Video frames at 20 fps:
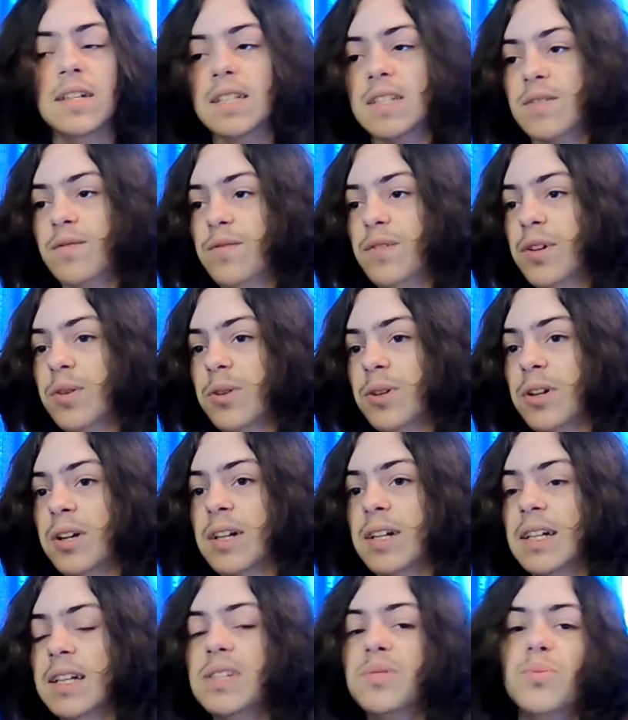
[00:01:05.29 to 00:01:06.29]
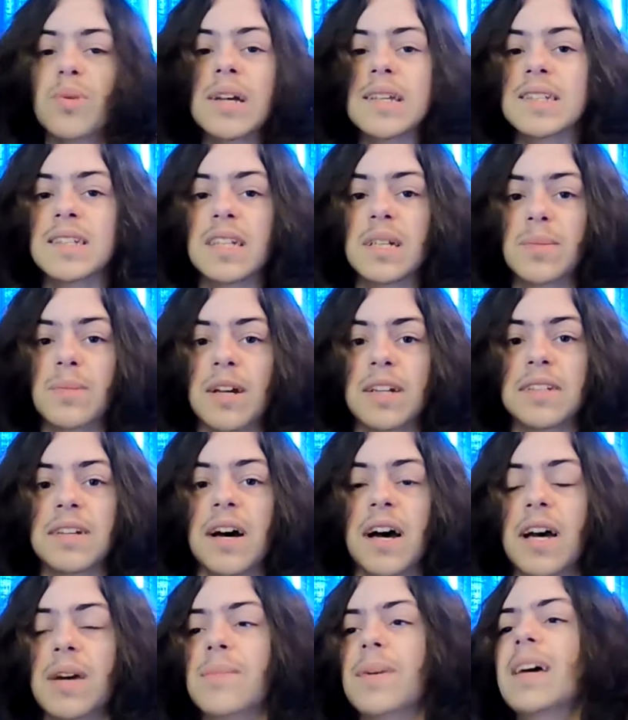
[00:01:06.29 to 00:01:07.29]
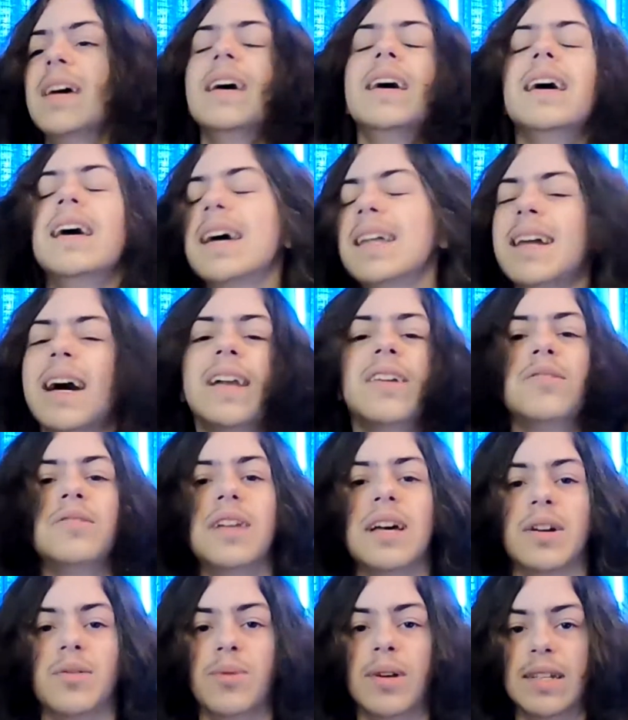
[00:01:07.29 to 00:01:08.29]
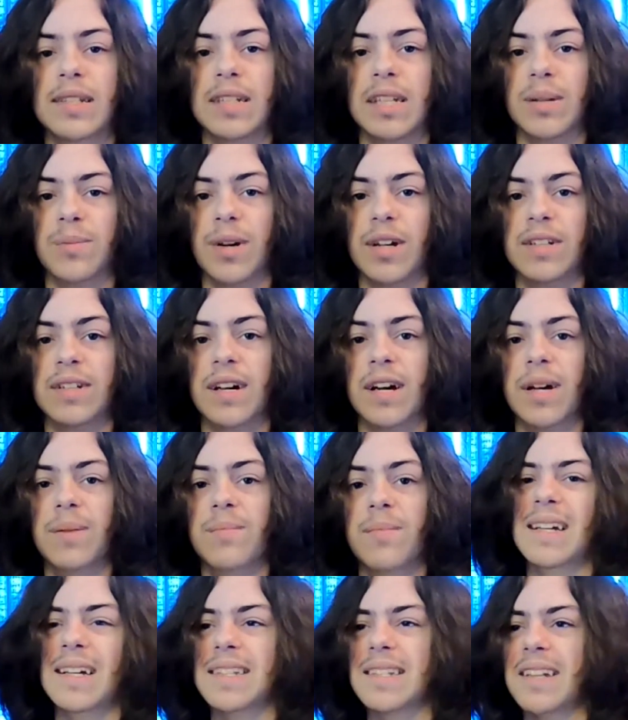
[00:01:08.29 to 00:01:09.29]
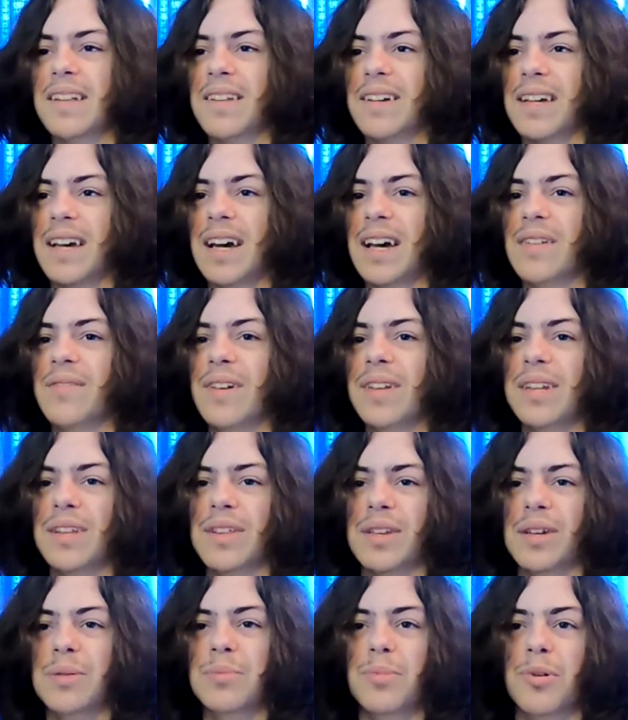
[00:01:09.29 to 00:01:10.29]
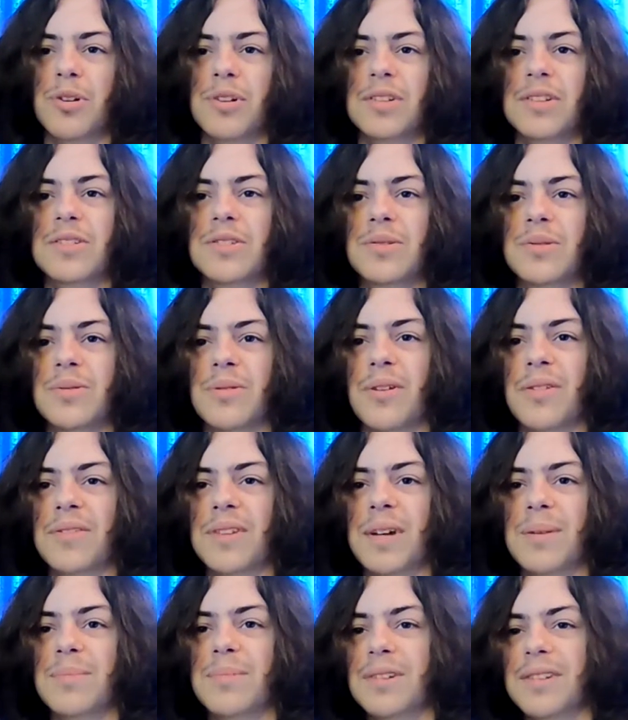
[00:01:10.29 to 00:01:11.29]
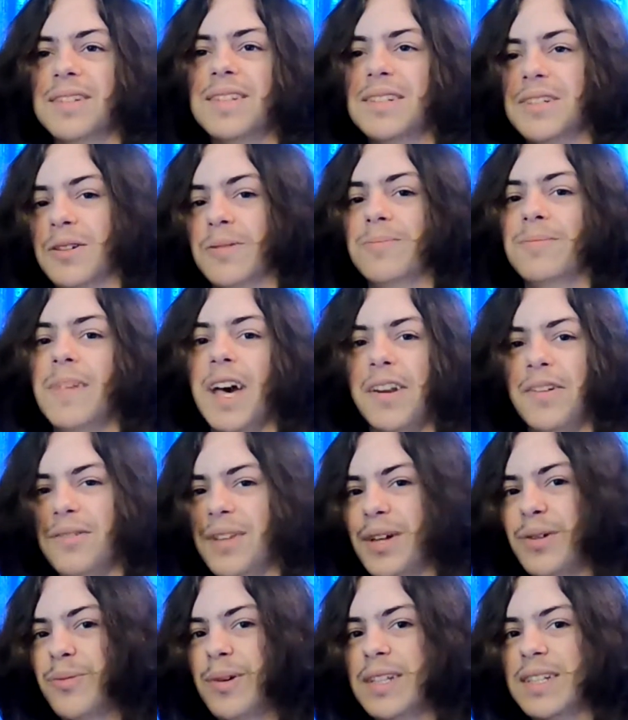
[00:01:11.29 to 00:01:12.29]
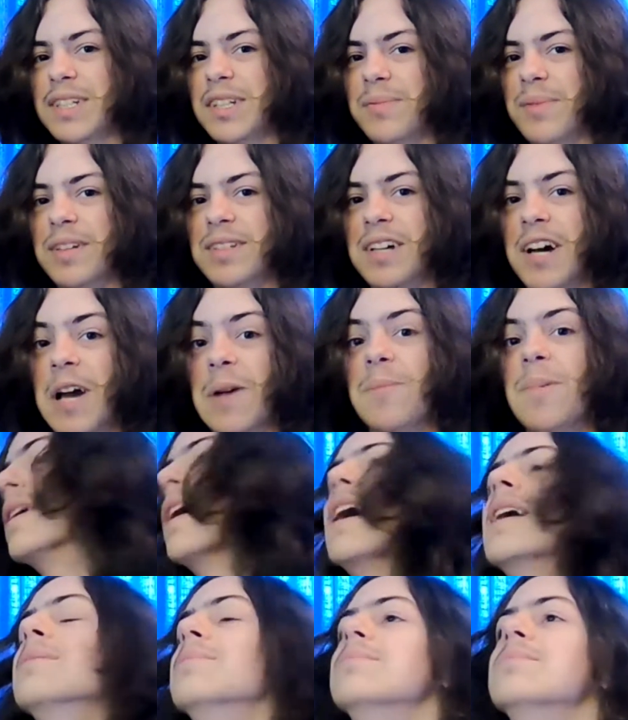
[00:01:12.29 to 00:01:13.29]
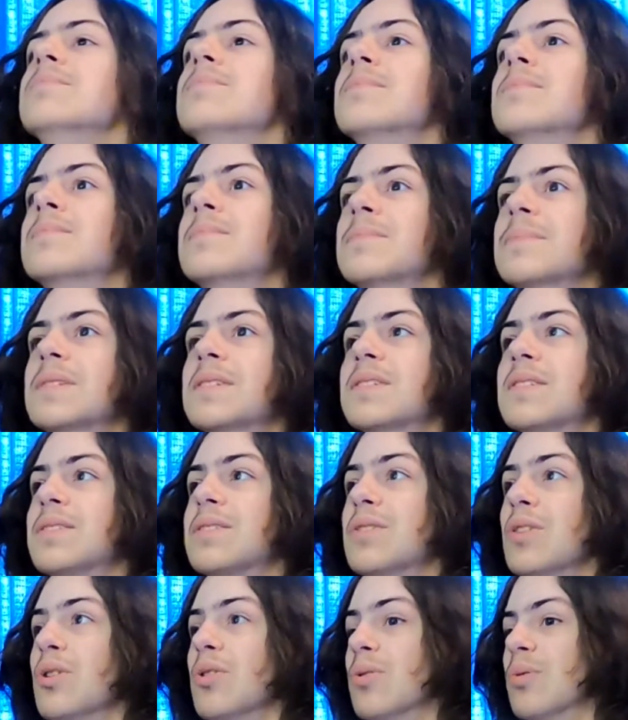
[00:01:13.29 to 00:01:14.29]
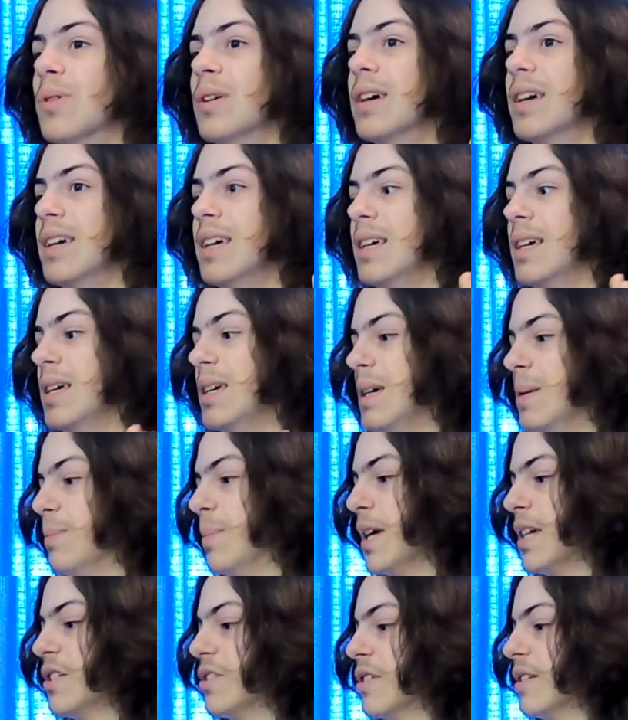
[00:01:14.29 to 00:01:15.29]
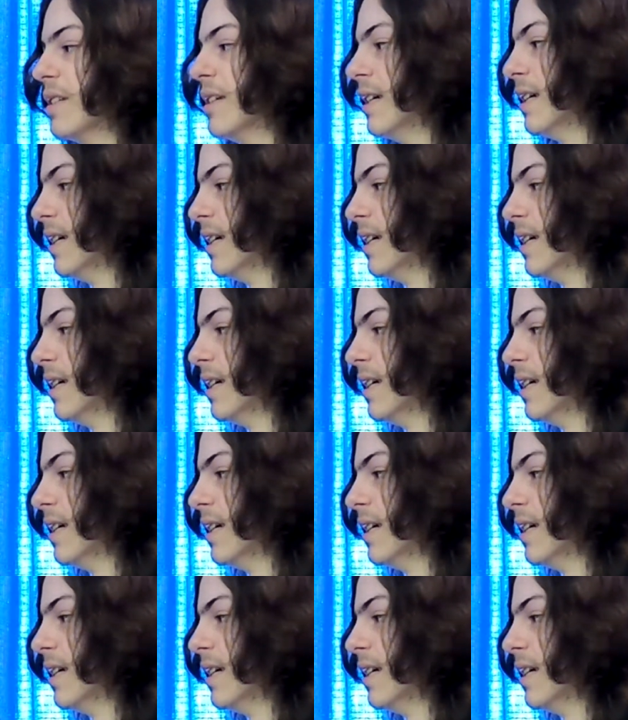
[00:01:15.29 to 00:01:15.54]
It's filler, it's wasting my time, and I don't like wasting my time. It's not like I have anything important to do all day, but still, I don't like wasting my time. I'm so impatient.